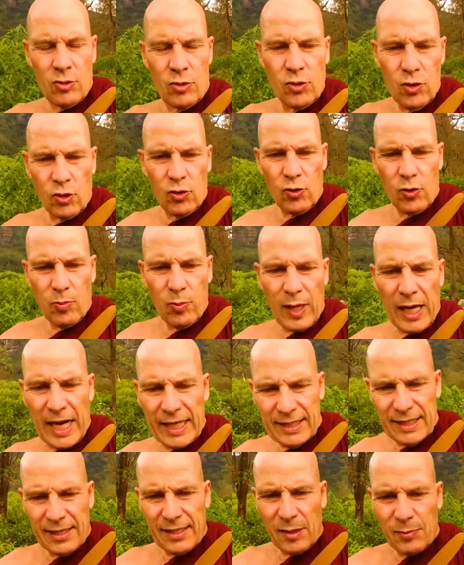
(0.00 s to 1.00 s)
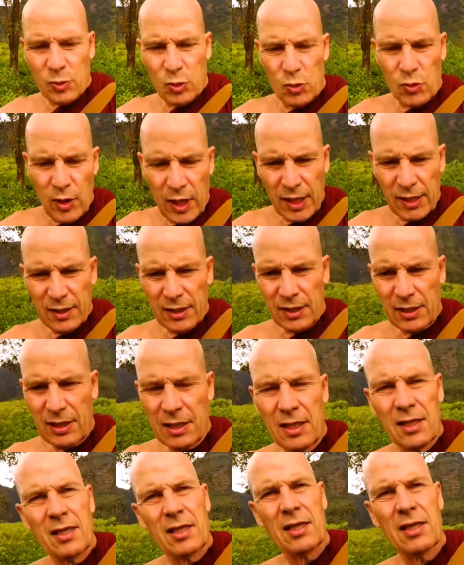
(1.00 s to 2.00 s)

So blinded, obstructed,